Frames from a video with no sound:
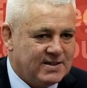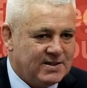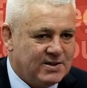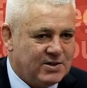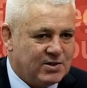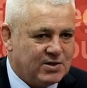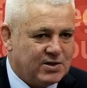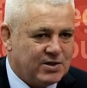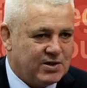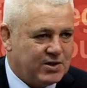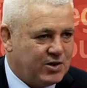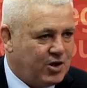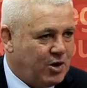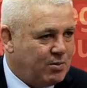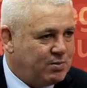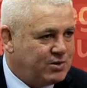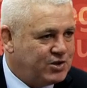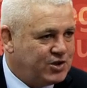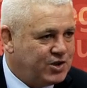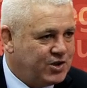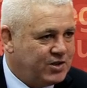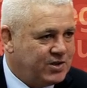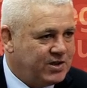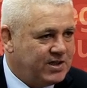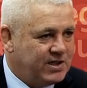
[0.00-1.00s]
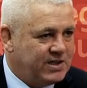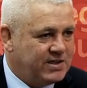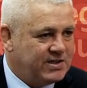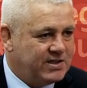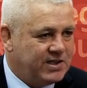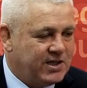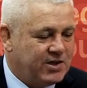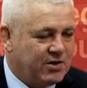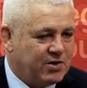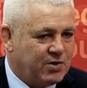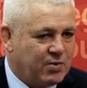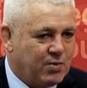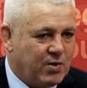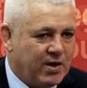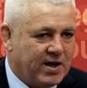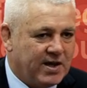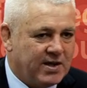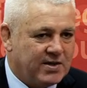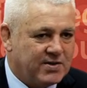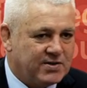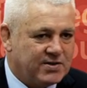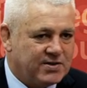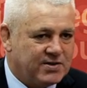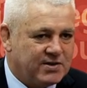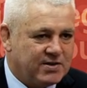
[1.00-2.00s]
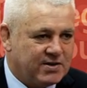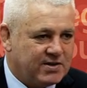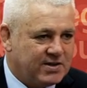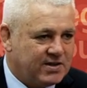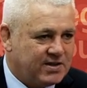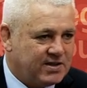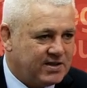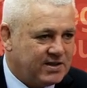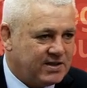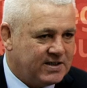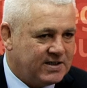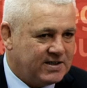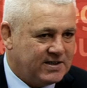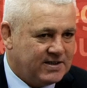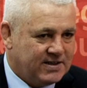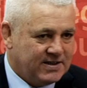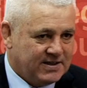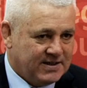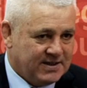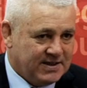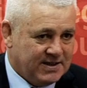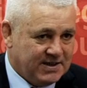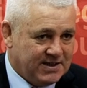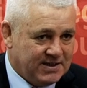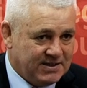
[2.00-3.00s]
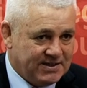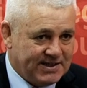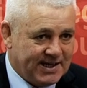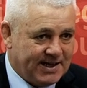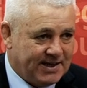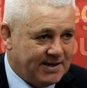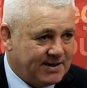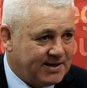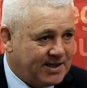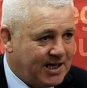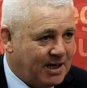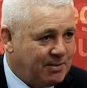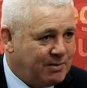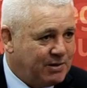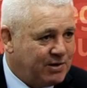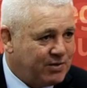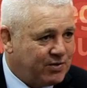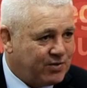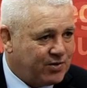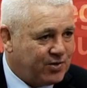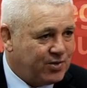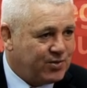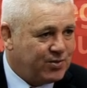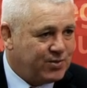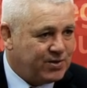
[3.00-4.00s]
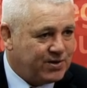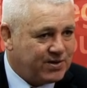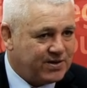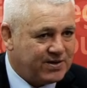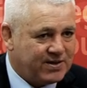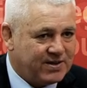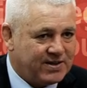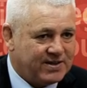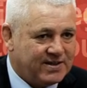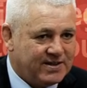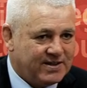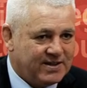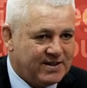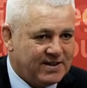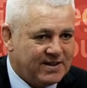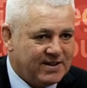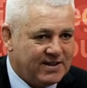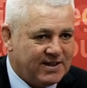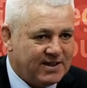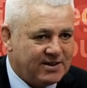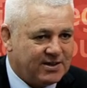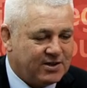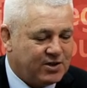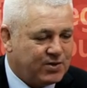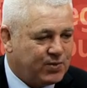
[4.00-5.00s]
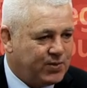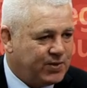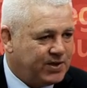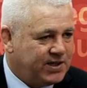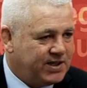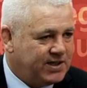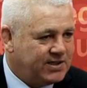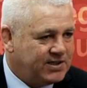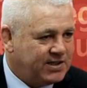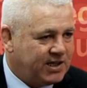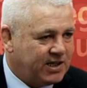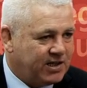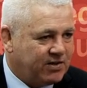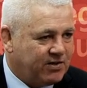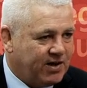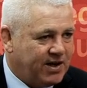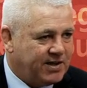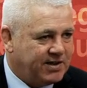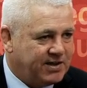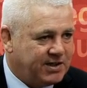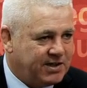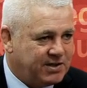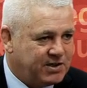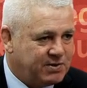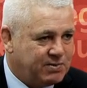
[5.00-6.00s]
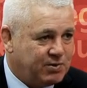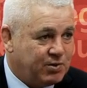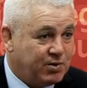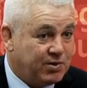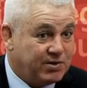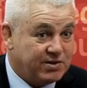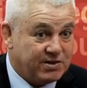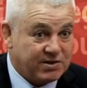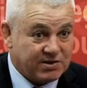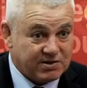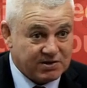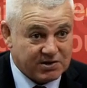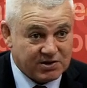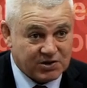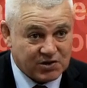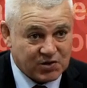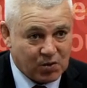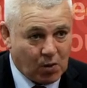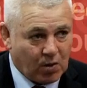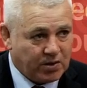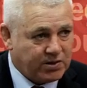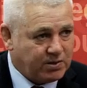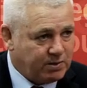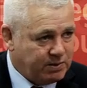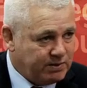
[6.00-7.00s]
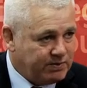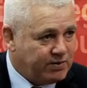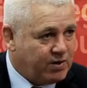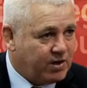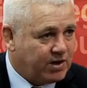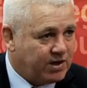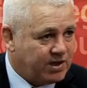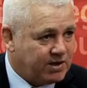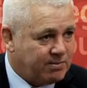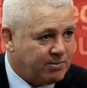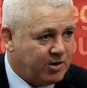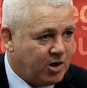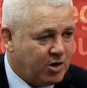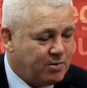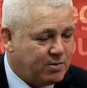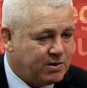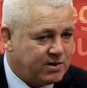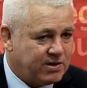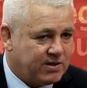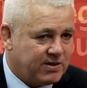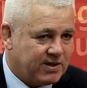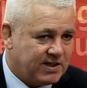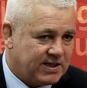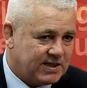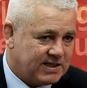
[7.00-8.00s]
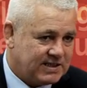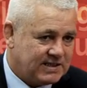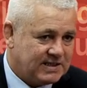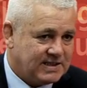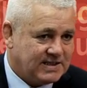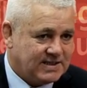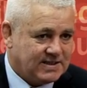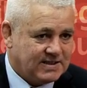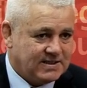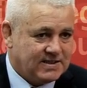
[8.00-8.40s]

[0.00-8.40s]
looked at the opportunities here in Wales, looked at the talent coming through with the under-20s, the under-18s boys, the squad that we've got at the moment, thinking,